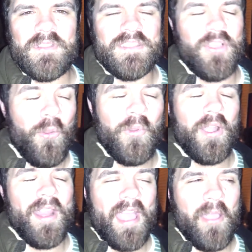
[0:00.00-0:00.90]
don't
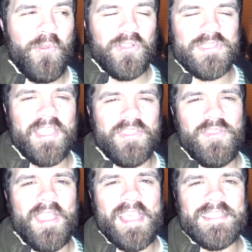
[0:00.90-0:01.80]
worry, I will tell you
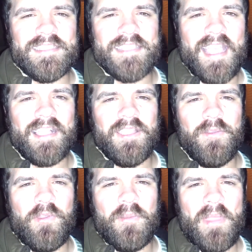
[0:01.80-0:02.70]
guys exactly
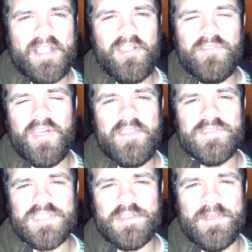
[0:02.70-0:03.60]
where Make Love Life is
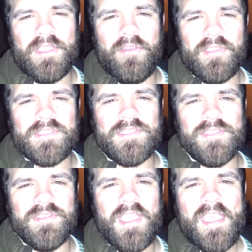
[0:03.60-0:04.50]
going to be going
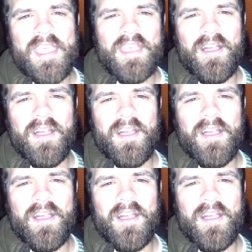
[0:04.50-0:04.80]
soon.